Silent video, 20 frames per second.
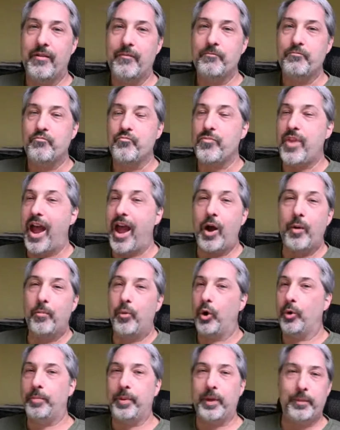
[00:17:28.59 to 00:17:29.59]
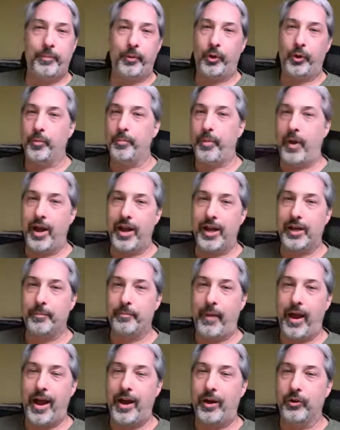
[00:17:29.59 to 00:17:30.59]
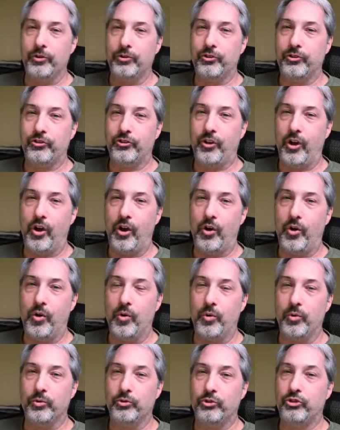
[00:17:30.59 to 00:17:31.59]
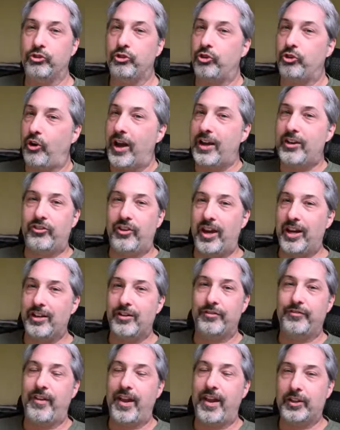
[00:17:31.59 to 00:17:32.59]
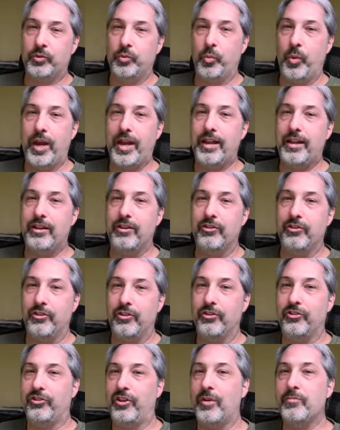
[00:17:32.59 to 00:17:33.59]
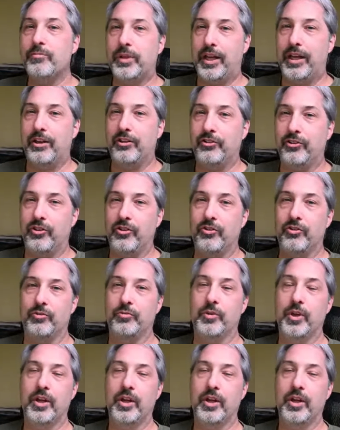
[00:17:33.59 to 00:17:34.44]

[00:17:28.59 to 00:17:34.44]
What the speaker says: now more people are buying Mouse, so Streisand effect wins in some cases.